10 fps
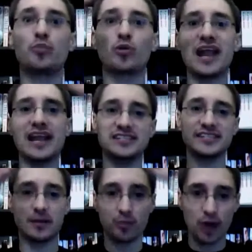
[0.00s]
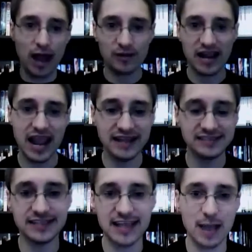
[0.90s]
braze. It's like a brown
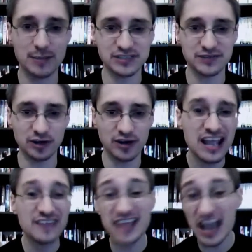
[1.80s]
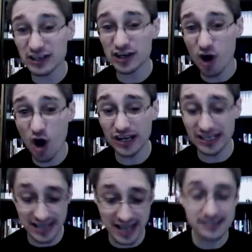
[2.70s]
haze in the atmosphere. If you haven't caught
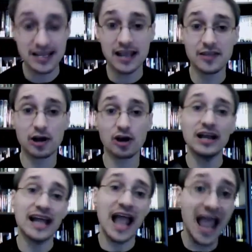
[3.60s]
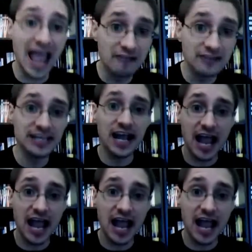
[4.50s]
it yet, there are heavy,